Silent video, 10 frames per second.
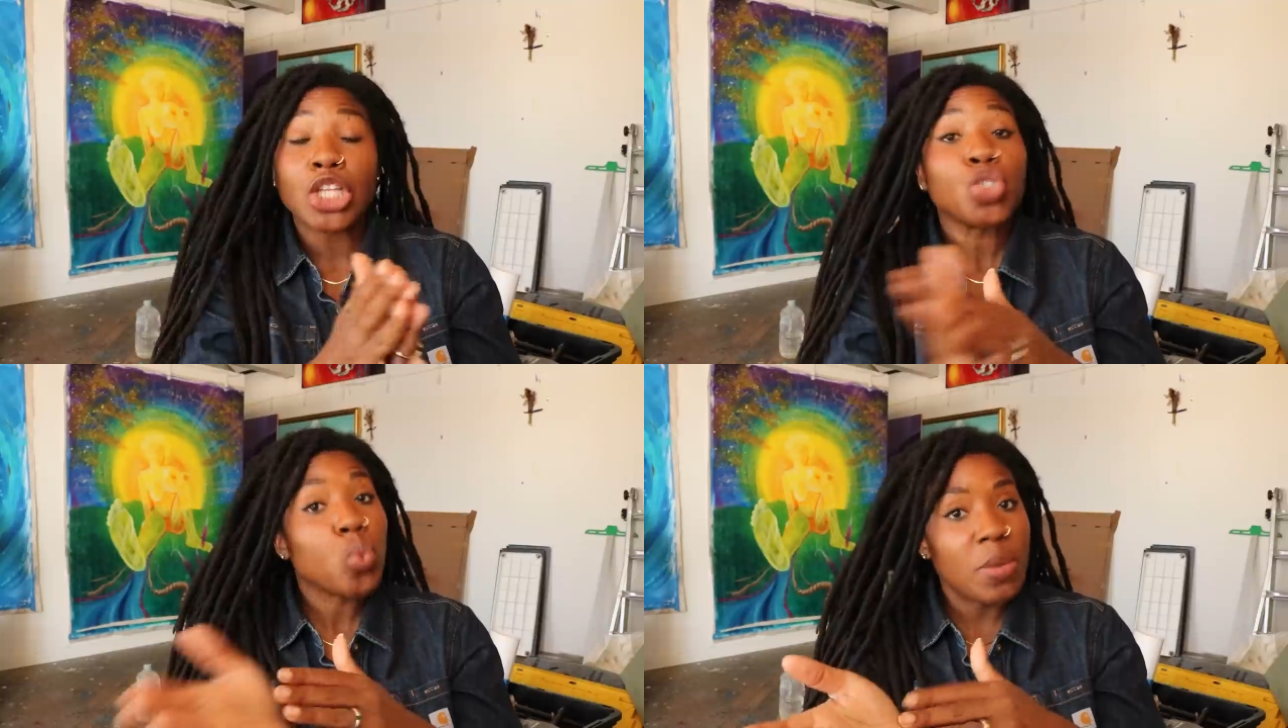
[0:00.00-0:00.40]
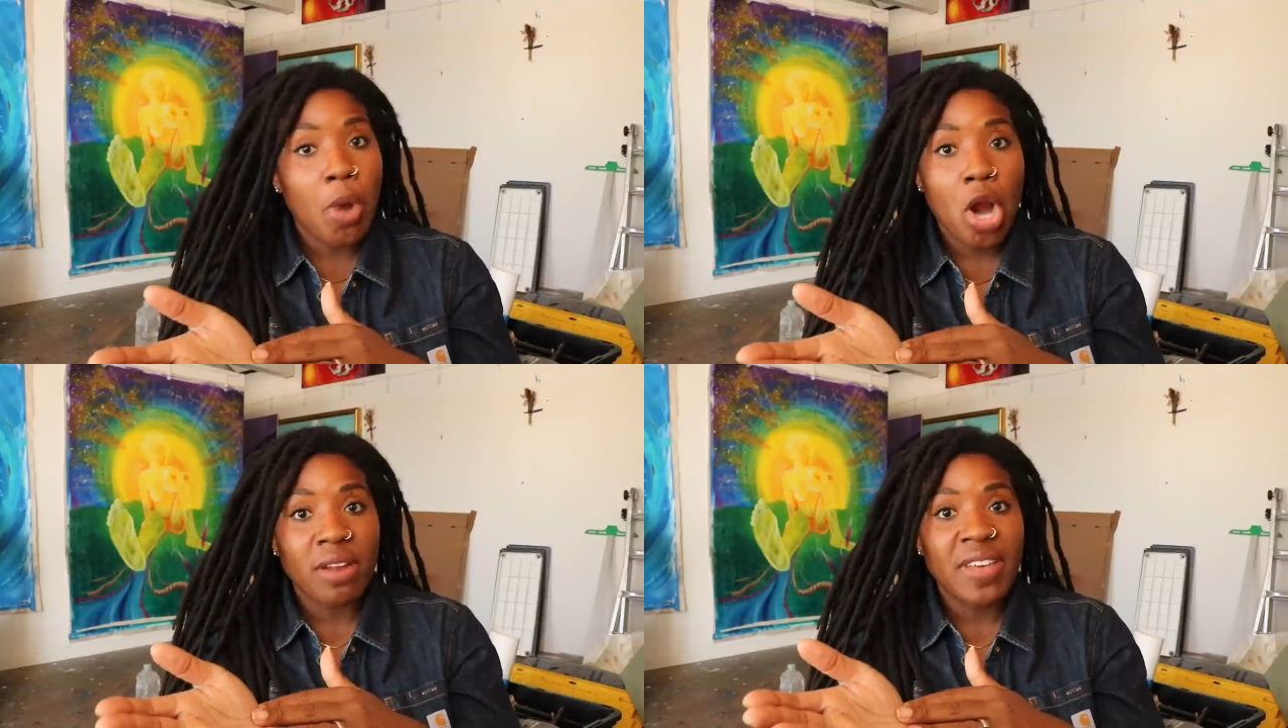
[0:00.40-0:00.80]
The
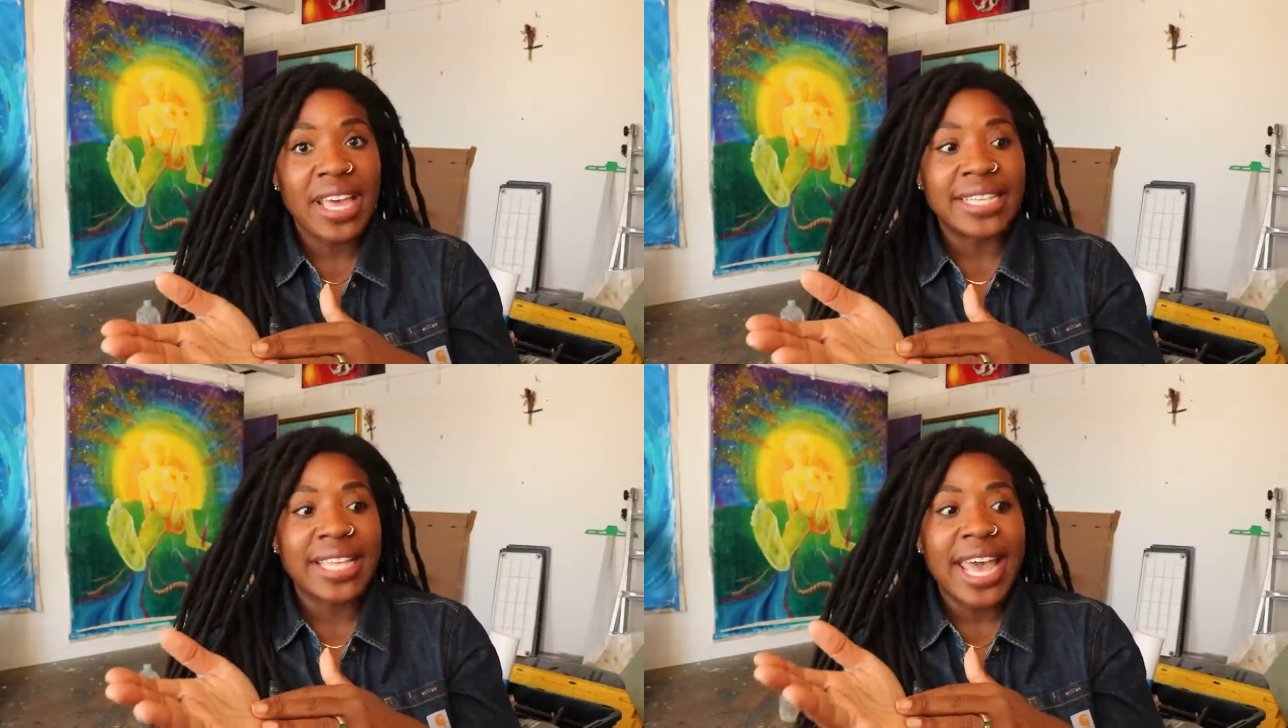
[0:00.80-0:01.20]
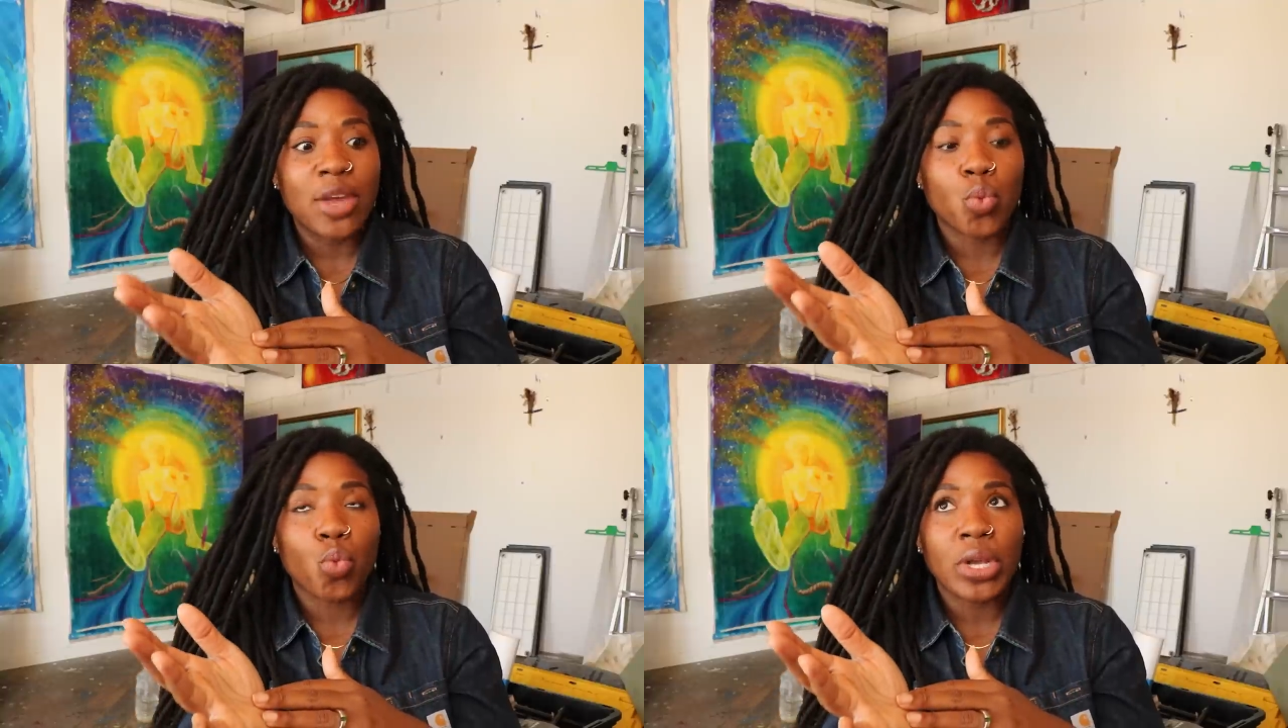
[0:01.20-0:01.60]
sweet part of it is
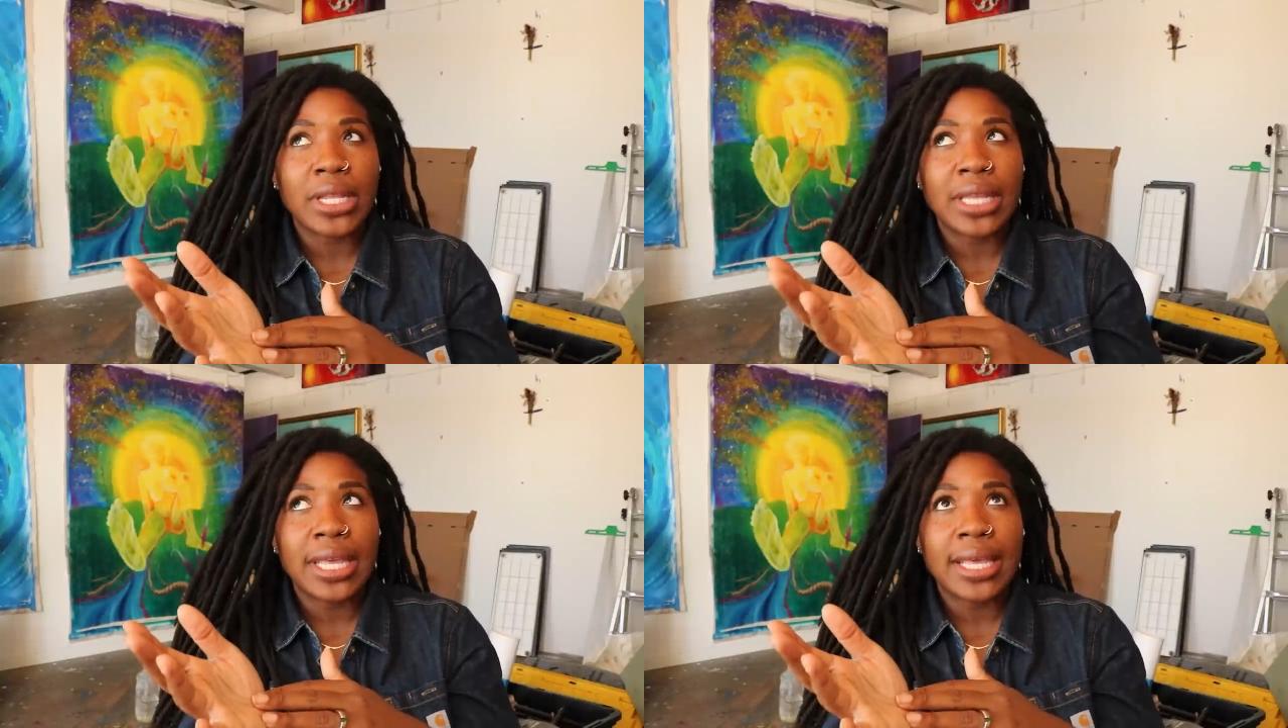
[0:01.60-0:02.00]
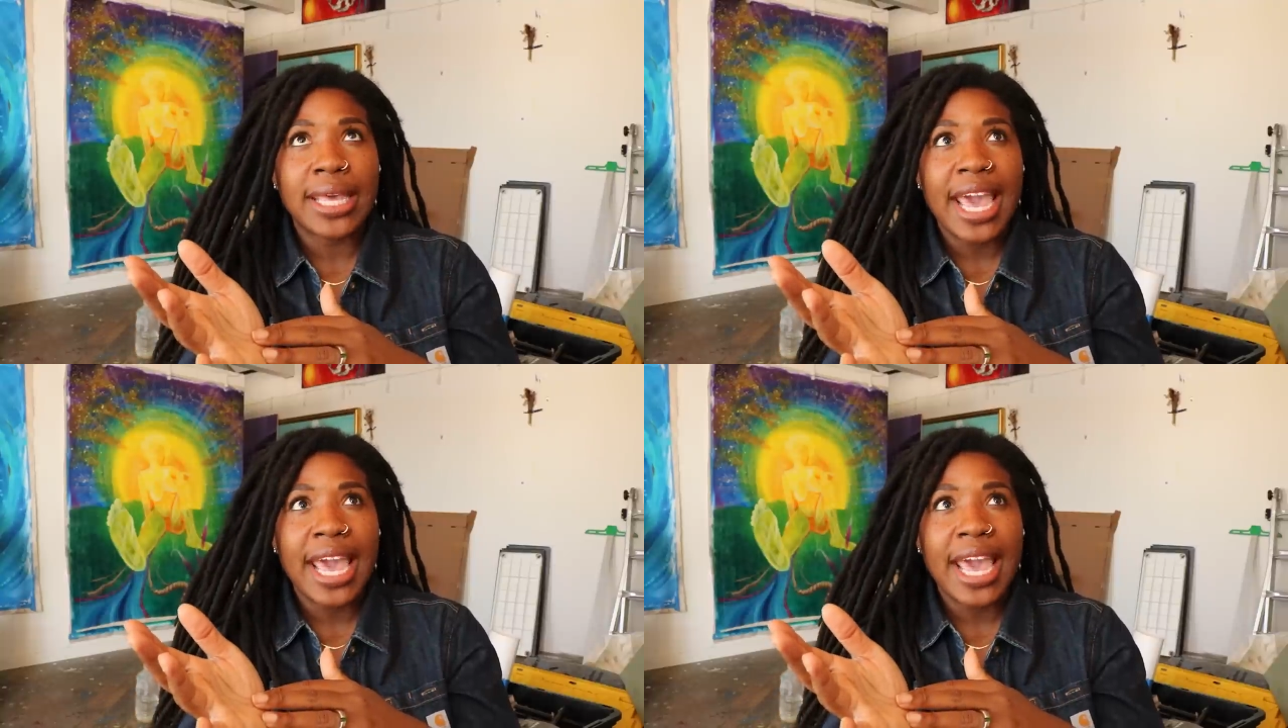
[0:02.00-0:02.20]
that it really